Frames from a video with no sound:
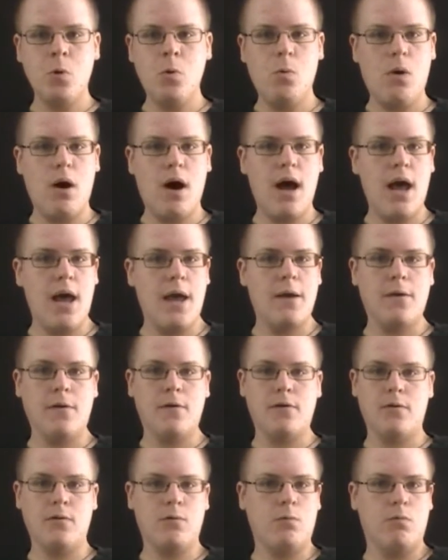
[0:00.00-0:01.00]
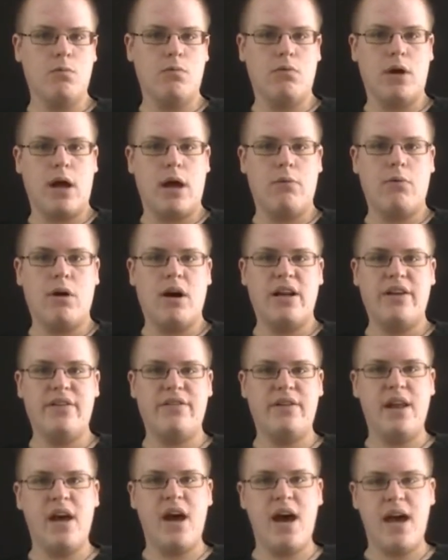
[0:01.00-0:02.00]
Why? Why, why does
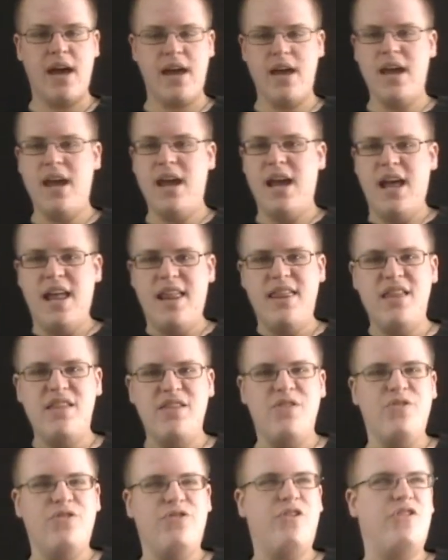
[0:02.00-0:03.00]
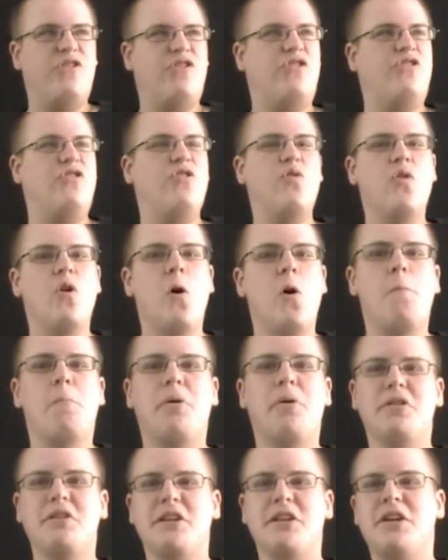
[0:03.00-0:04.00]
he die? And then there's the
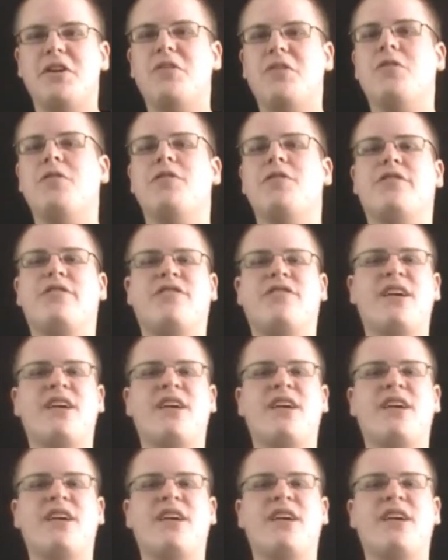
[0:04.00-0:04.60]
pseudo-political